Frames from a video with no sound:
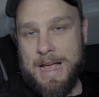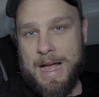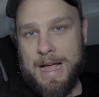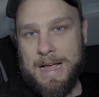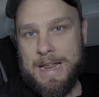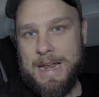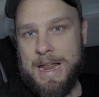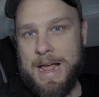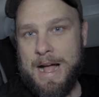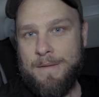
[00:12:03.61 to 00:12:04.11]
I
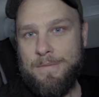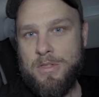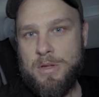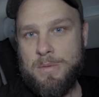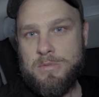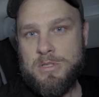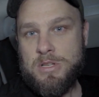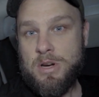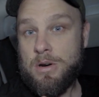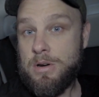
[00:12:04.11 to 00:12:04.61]
can have
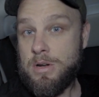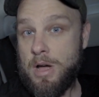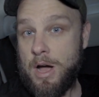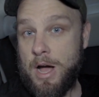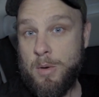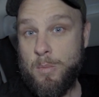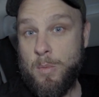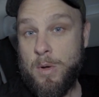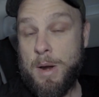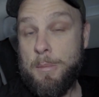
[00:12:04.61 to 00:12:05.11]
them turned
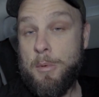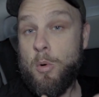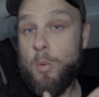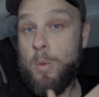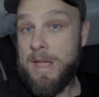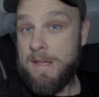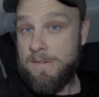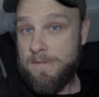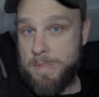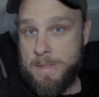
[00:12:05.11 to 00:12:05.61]
on when I'm
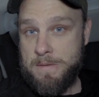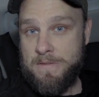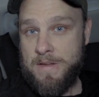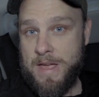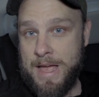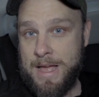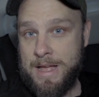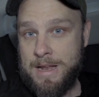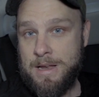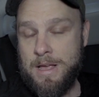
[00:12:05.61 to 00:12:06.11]
away from the
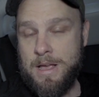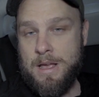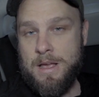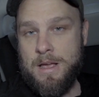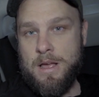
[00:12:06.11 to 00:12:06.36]
van.